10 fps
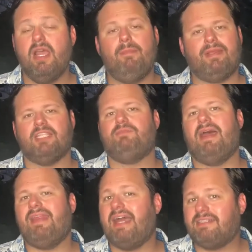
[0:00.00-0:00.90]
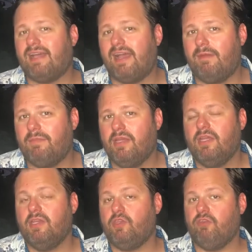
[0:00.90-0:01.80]
because by that time
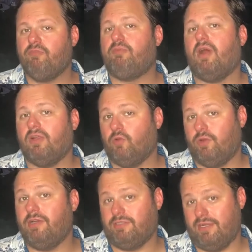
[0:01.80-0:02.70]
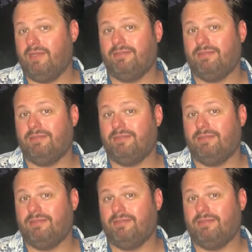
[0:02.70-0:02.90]
you've brought lawyers in.